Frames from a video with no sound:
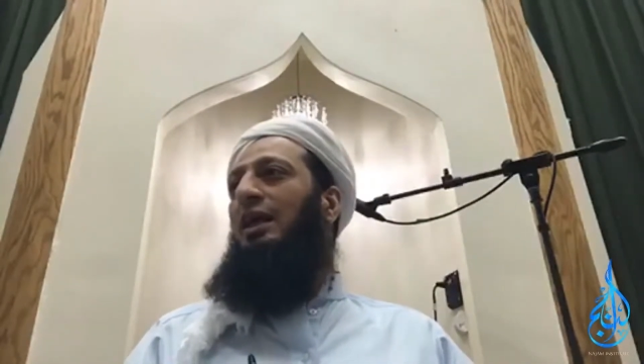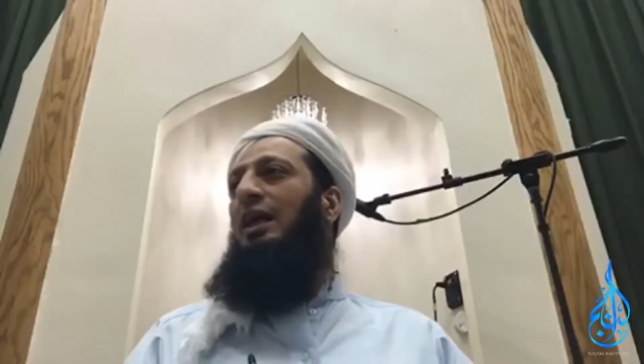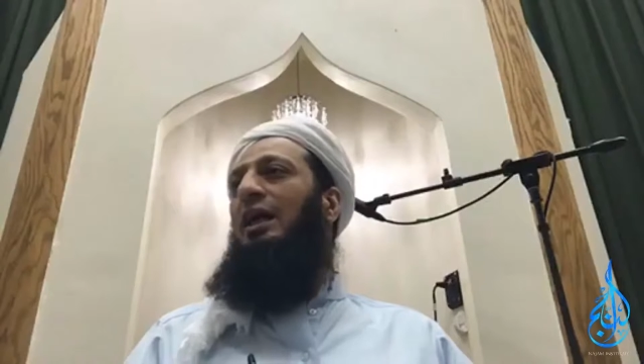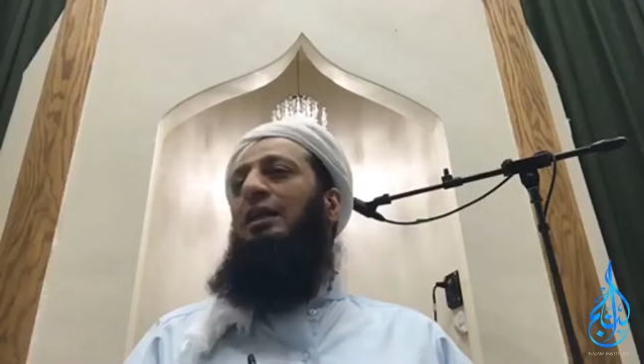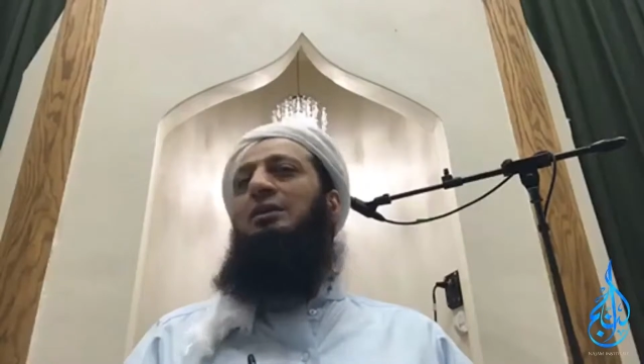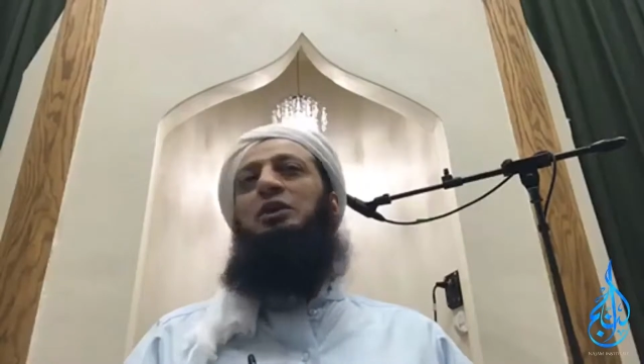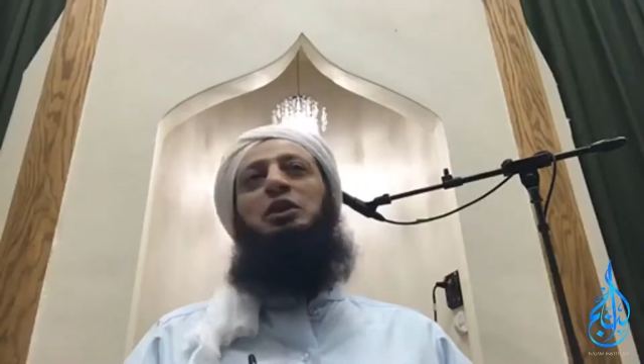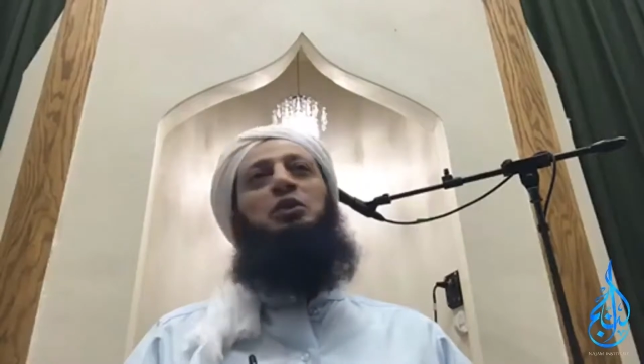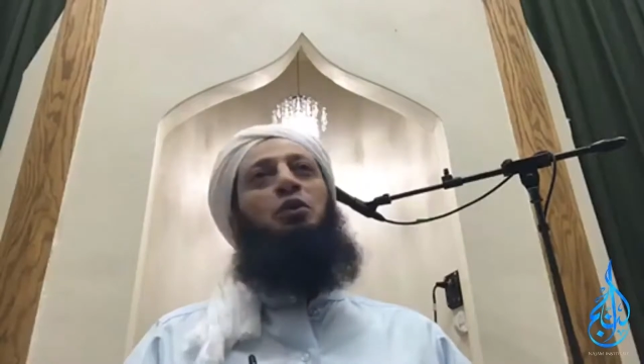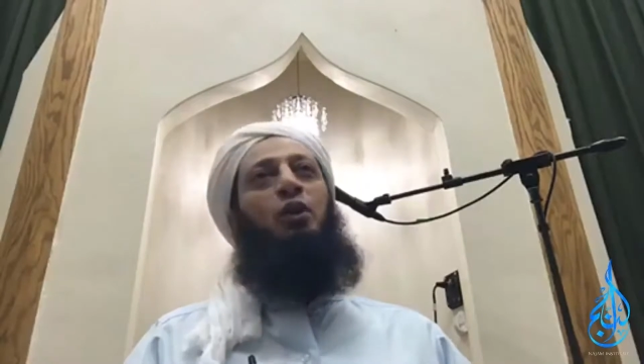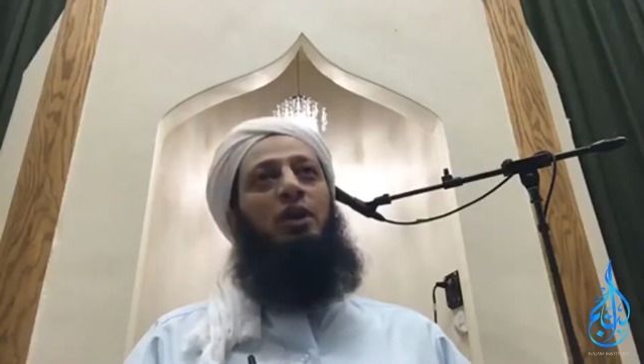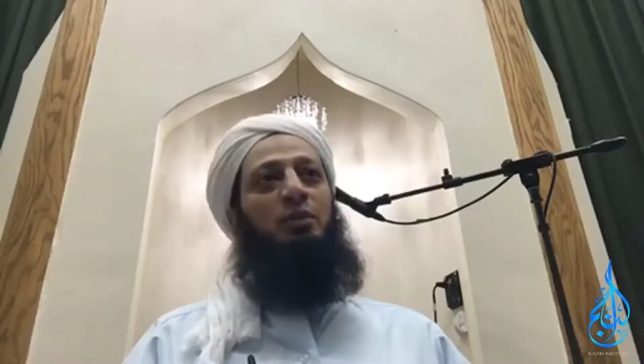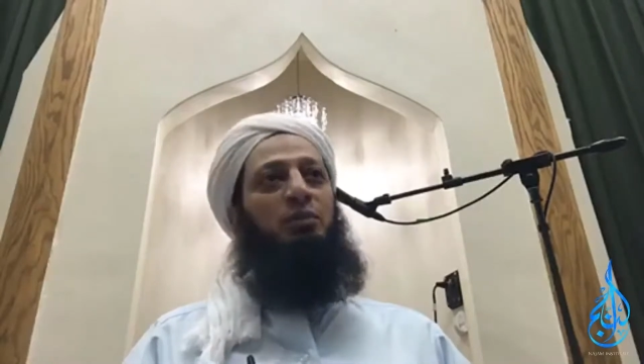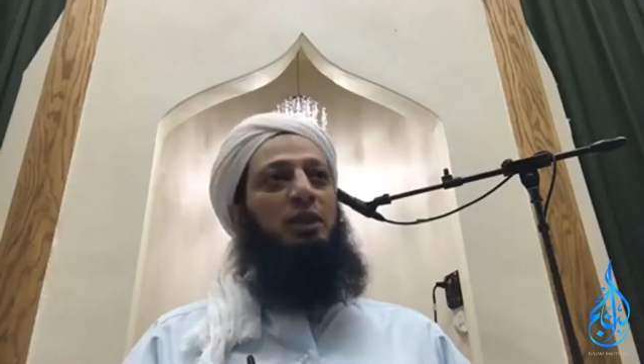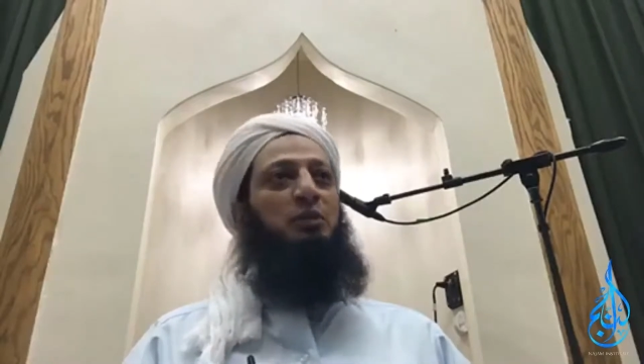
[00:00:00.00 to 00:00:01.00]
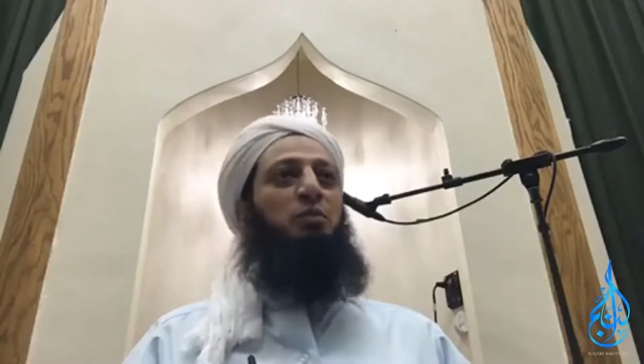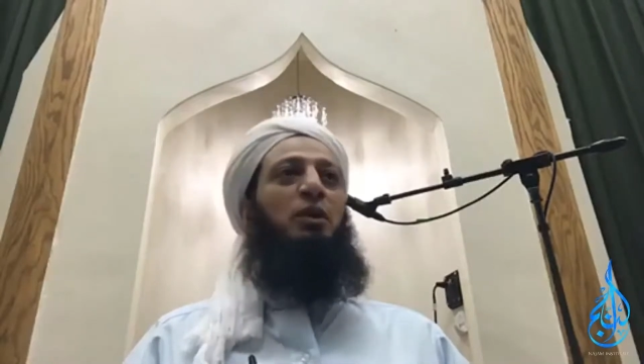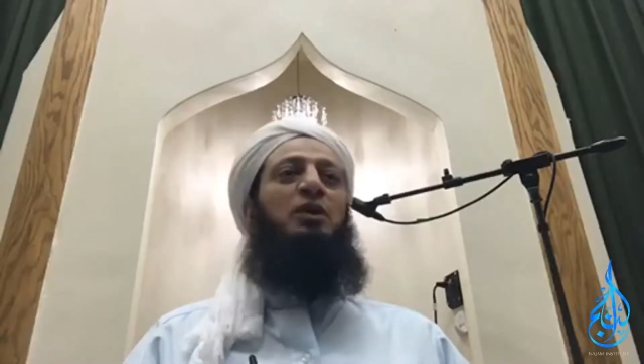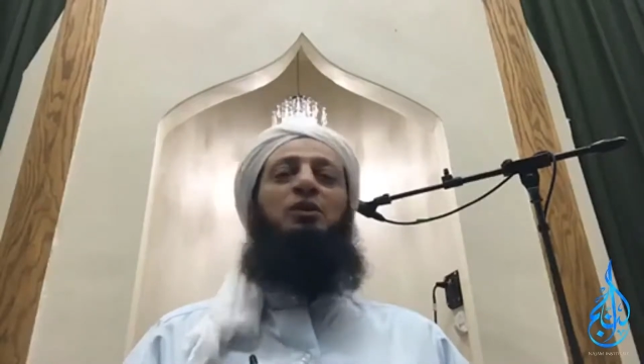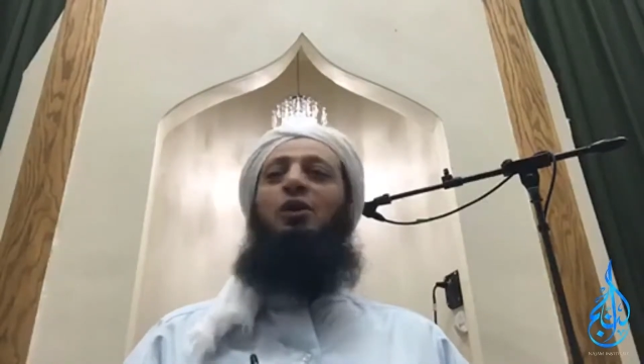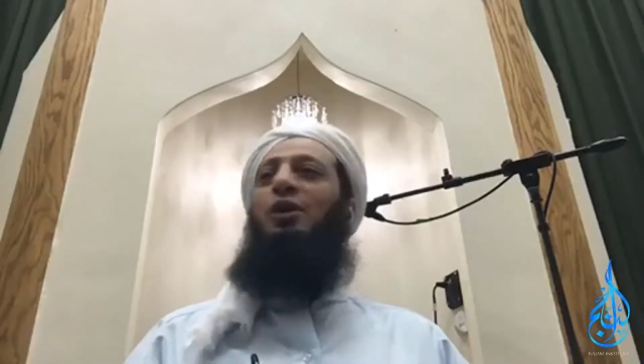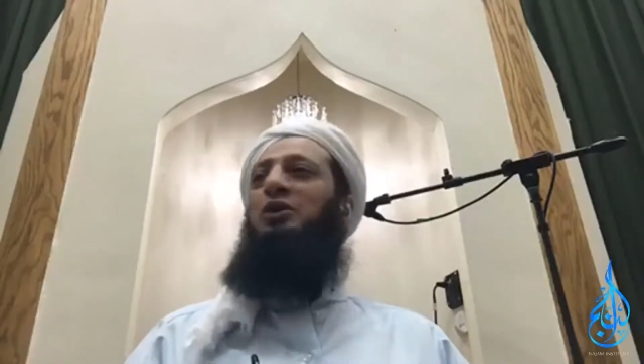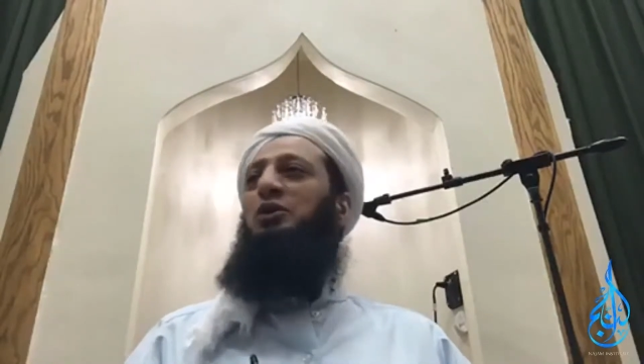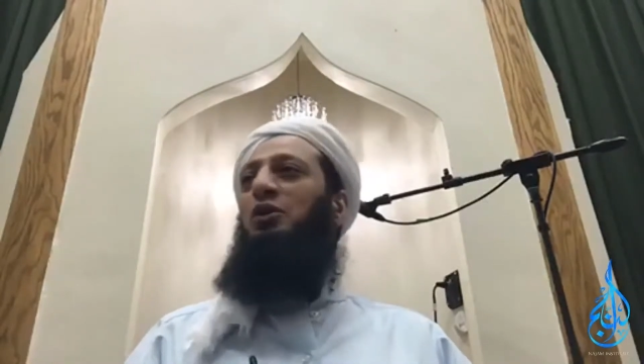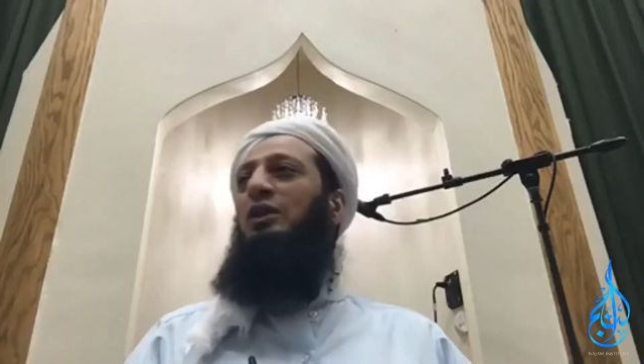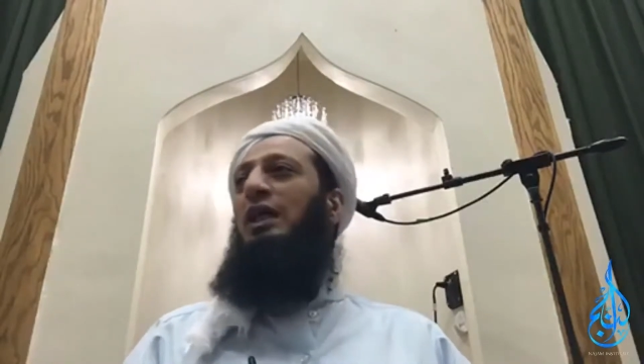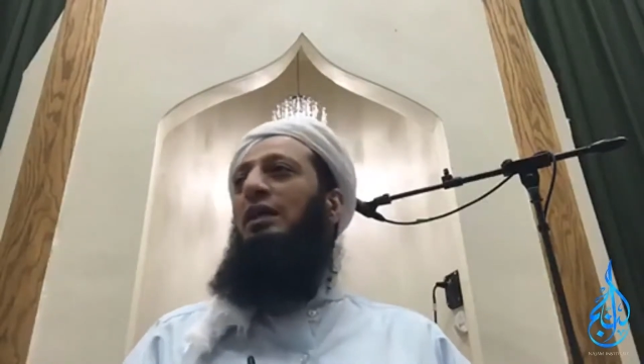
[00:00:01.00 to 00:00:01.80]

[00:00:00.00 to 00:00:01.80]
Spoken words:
and she told him this part also,